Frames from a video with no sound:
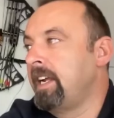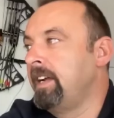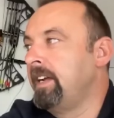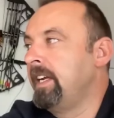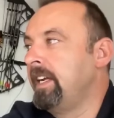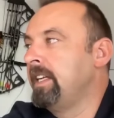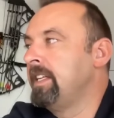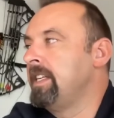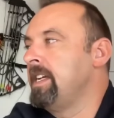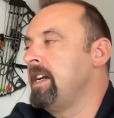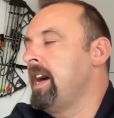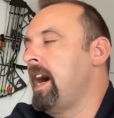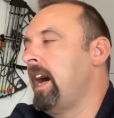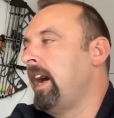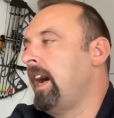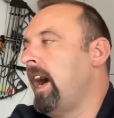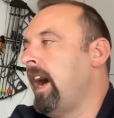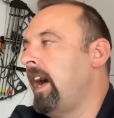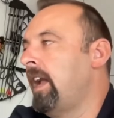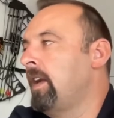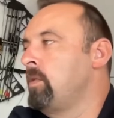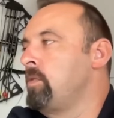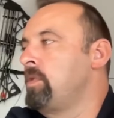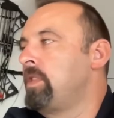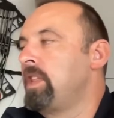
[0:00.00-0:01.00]

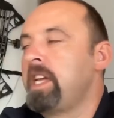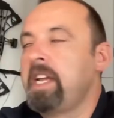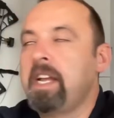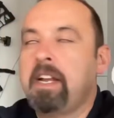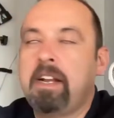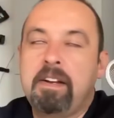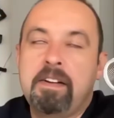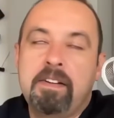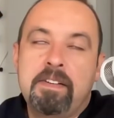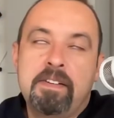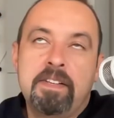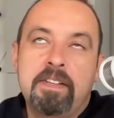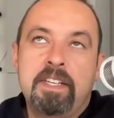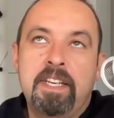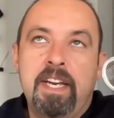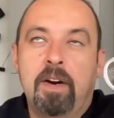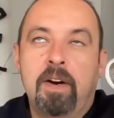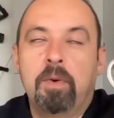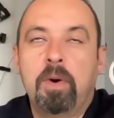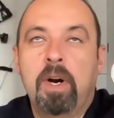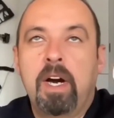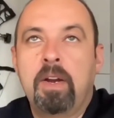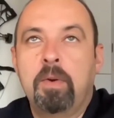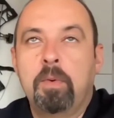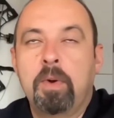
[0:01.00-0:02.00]
I don't think.
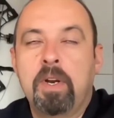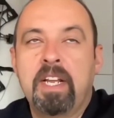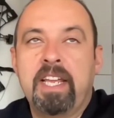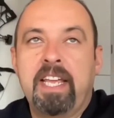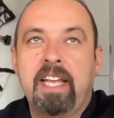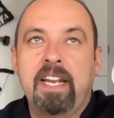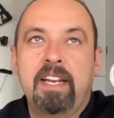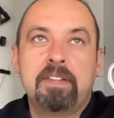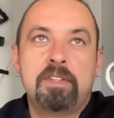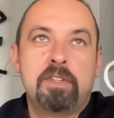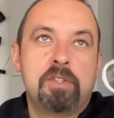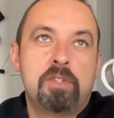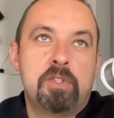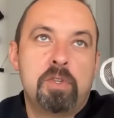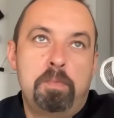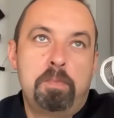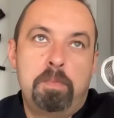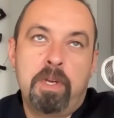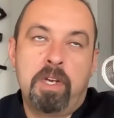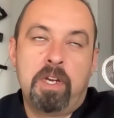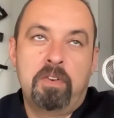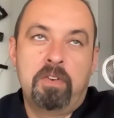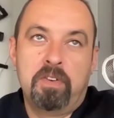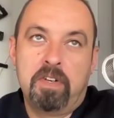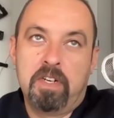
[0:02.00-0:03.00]
I don't want to get into too
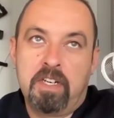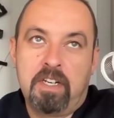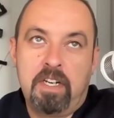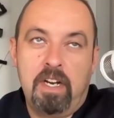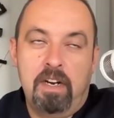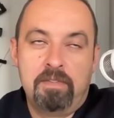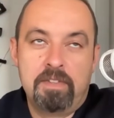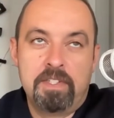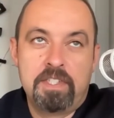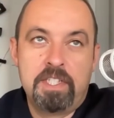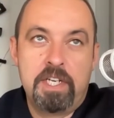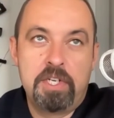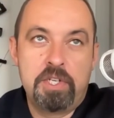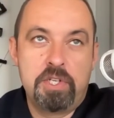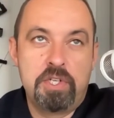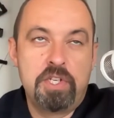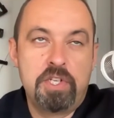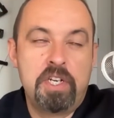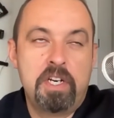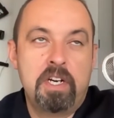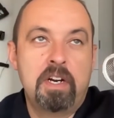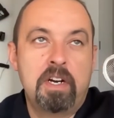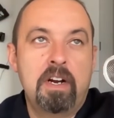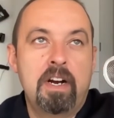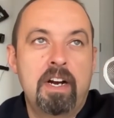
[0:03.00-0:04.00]
big of a conversation
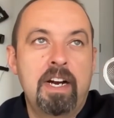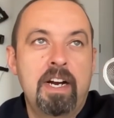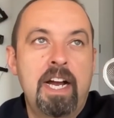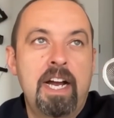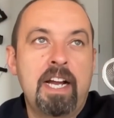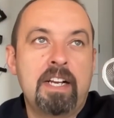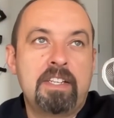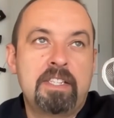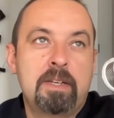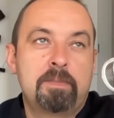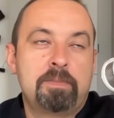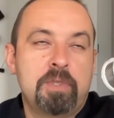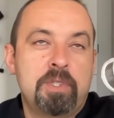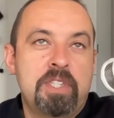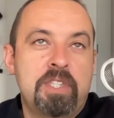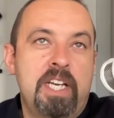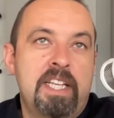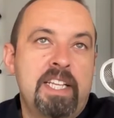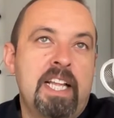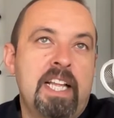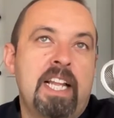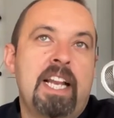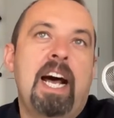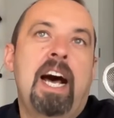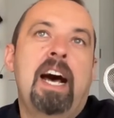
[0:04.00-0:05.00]
here, except to say
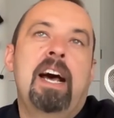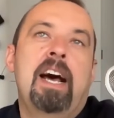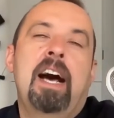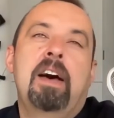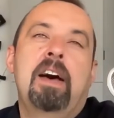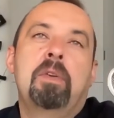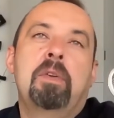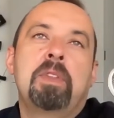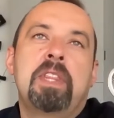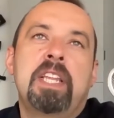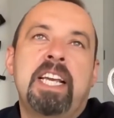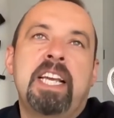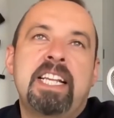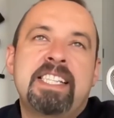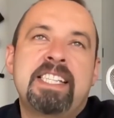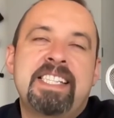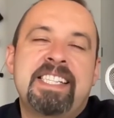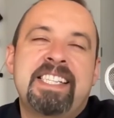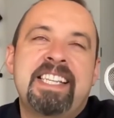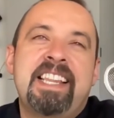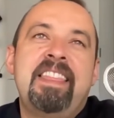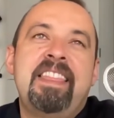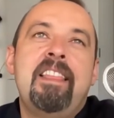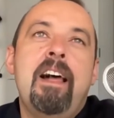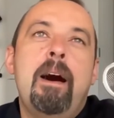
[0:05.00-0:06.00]
that I don't think it's
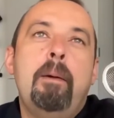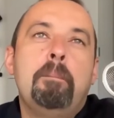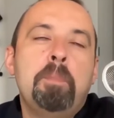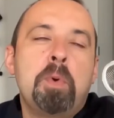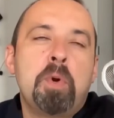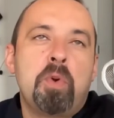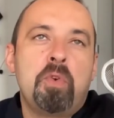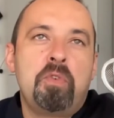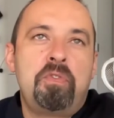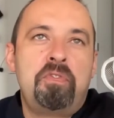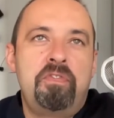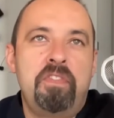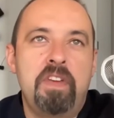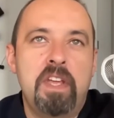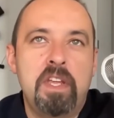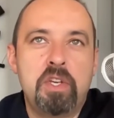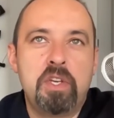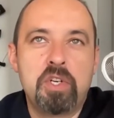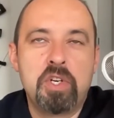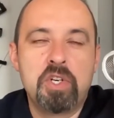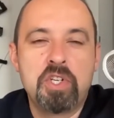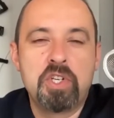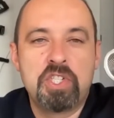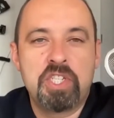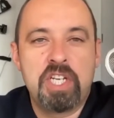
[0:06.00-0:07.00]
the number of
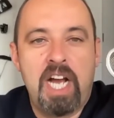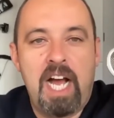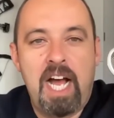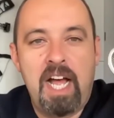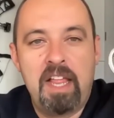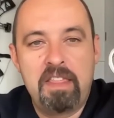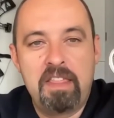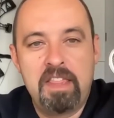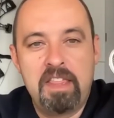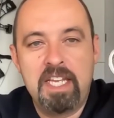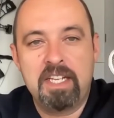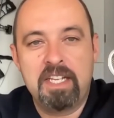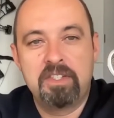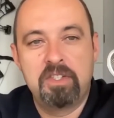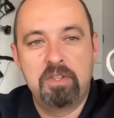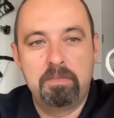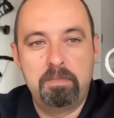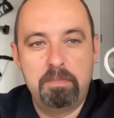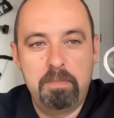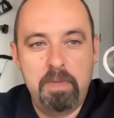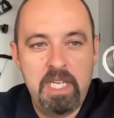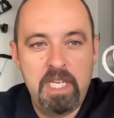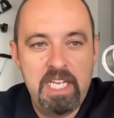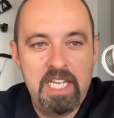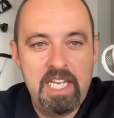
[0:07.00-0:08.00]
features. I think, to
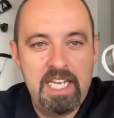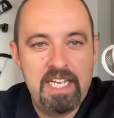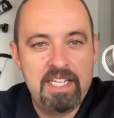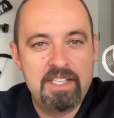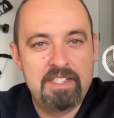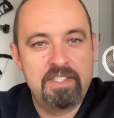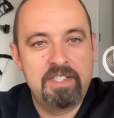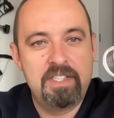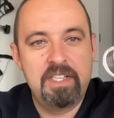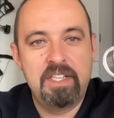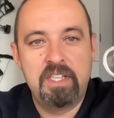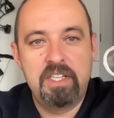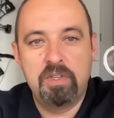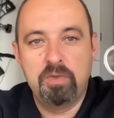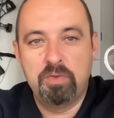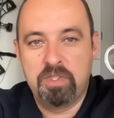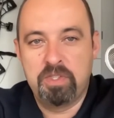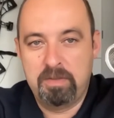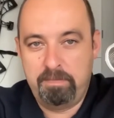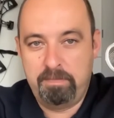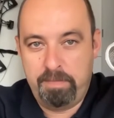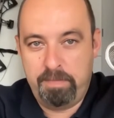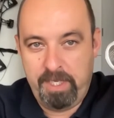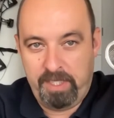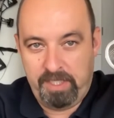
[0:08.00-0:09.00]
me, it's the
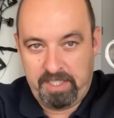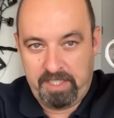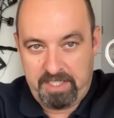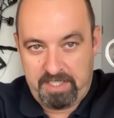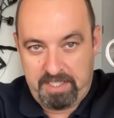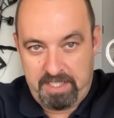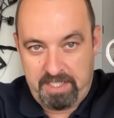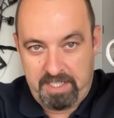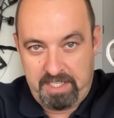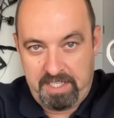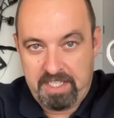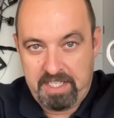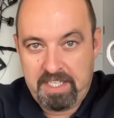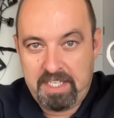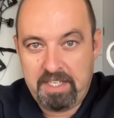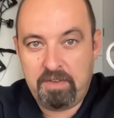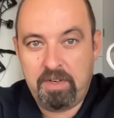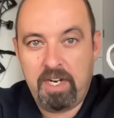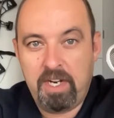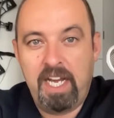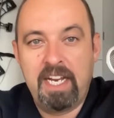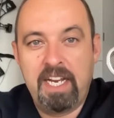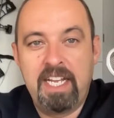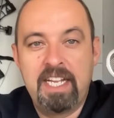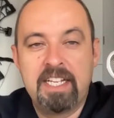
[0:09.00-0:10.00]
usability.
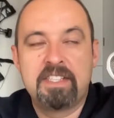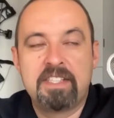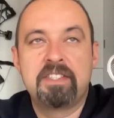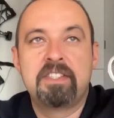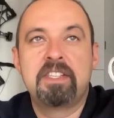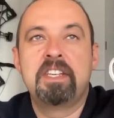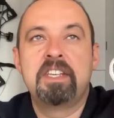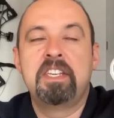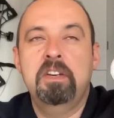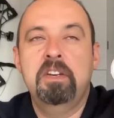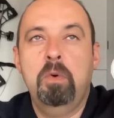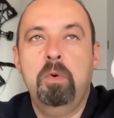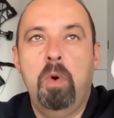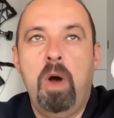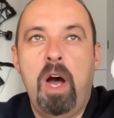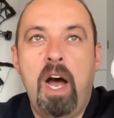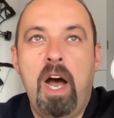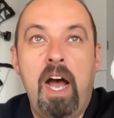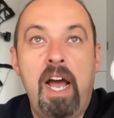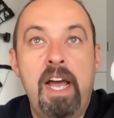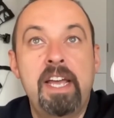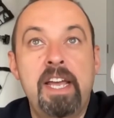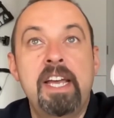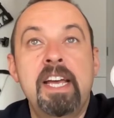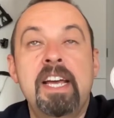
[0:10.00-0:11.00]
Right? It's the
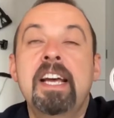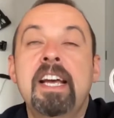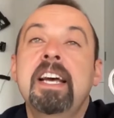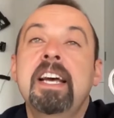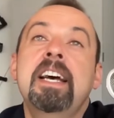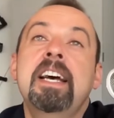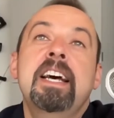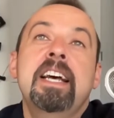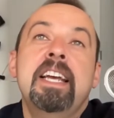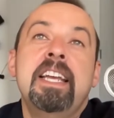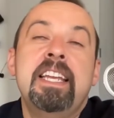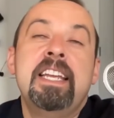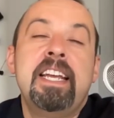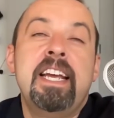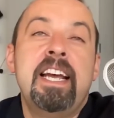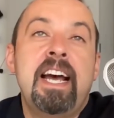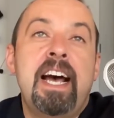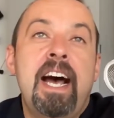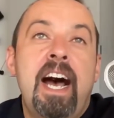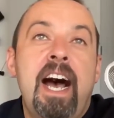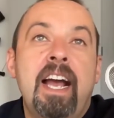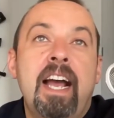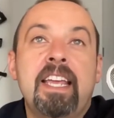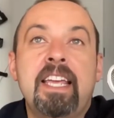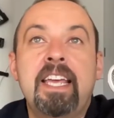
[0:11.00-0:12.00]
UI.
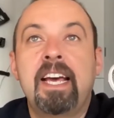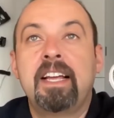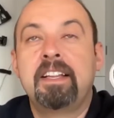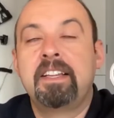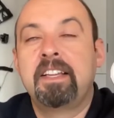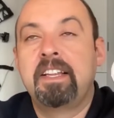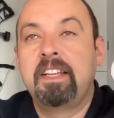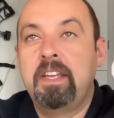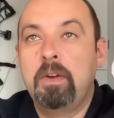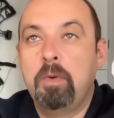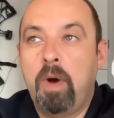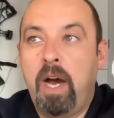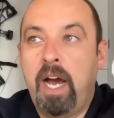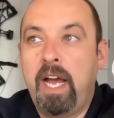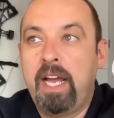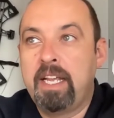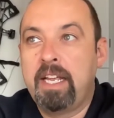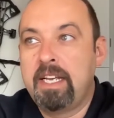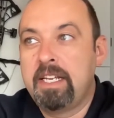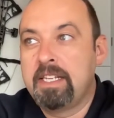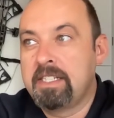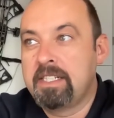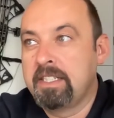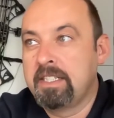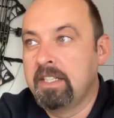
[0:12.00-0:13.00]
Yeah, I get the UI
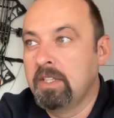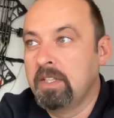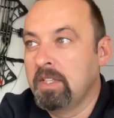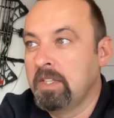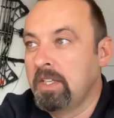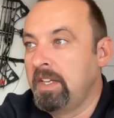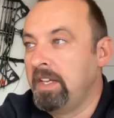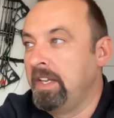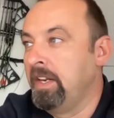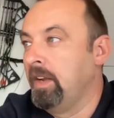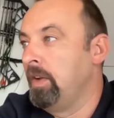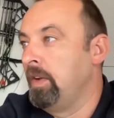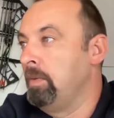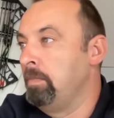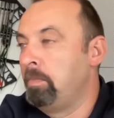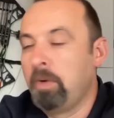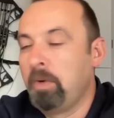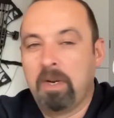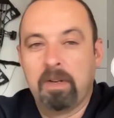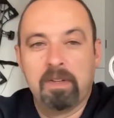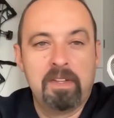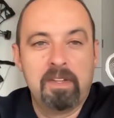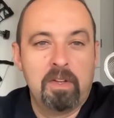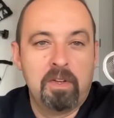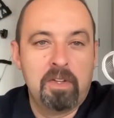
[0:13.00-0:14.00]
is a little. You
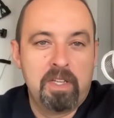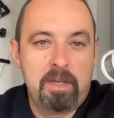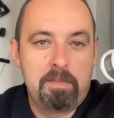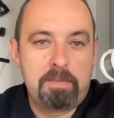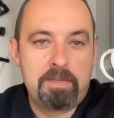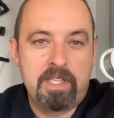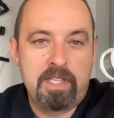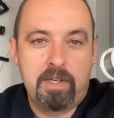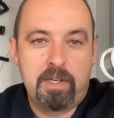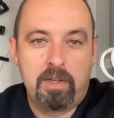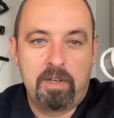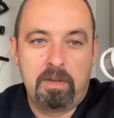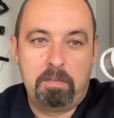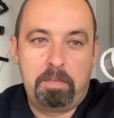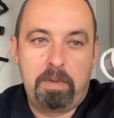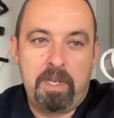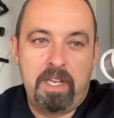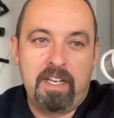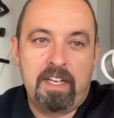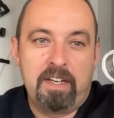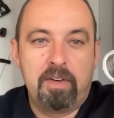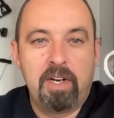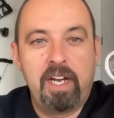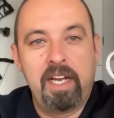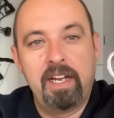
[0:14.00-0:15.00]
put a little lipstick on the
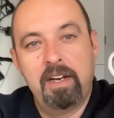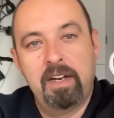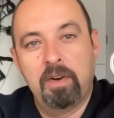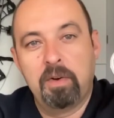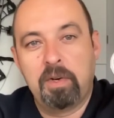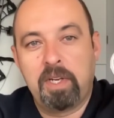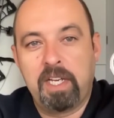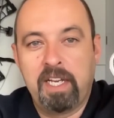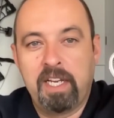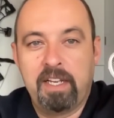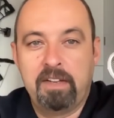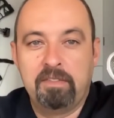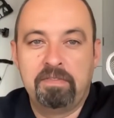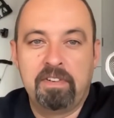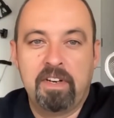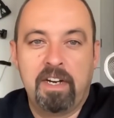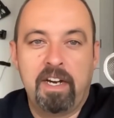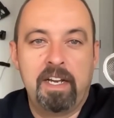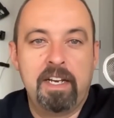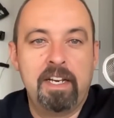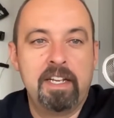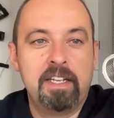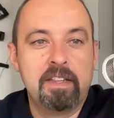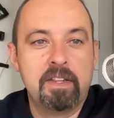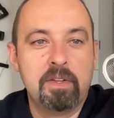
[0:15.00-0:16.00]
pig, right? Okay,
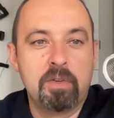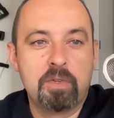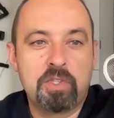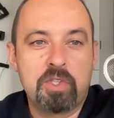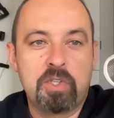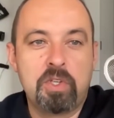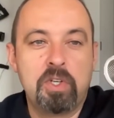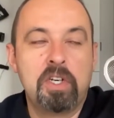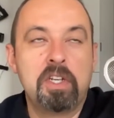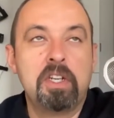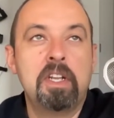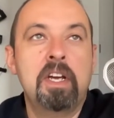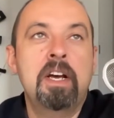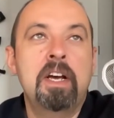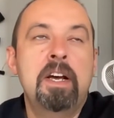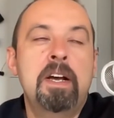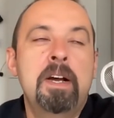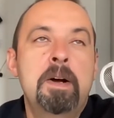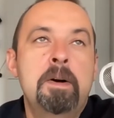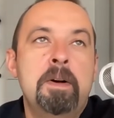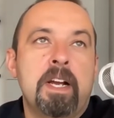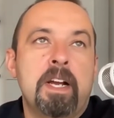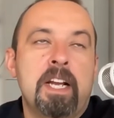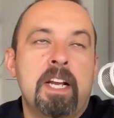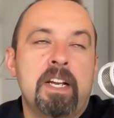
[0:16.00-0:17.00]
fine. It looks good
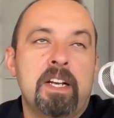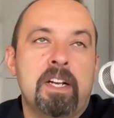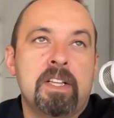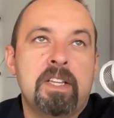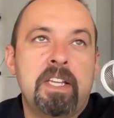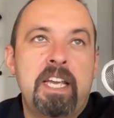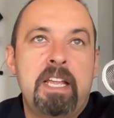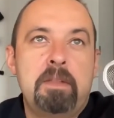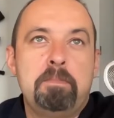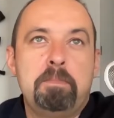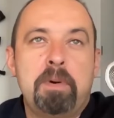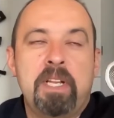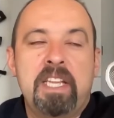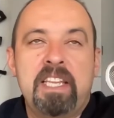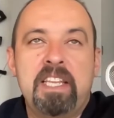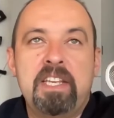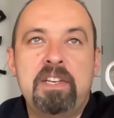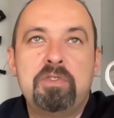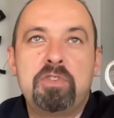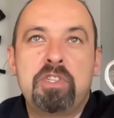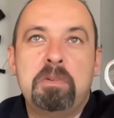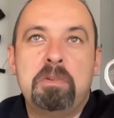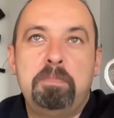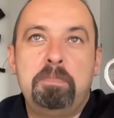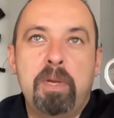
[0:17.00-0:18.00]
and clean, but
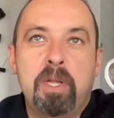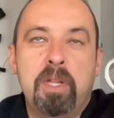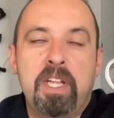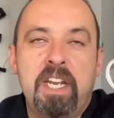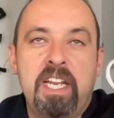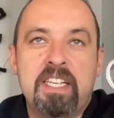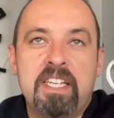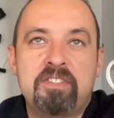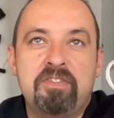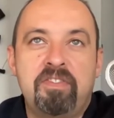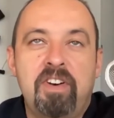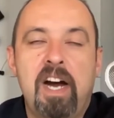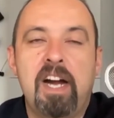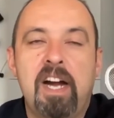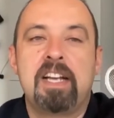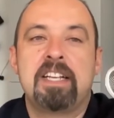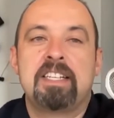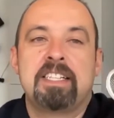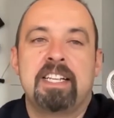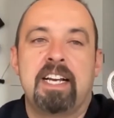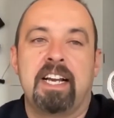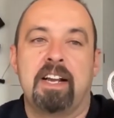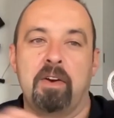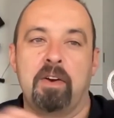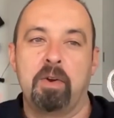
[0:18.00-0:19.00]
usability, as far as
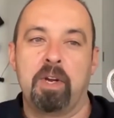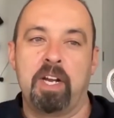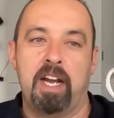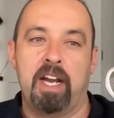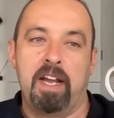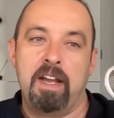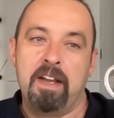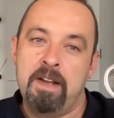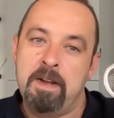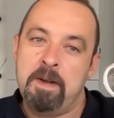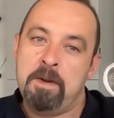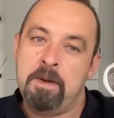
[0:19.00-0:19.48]
like, okay,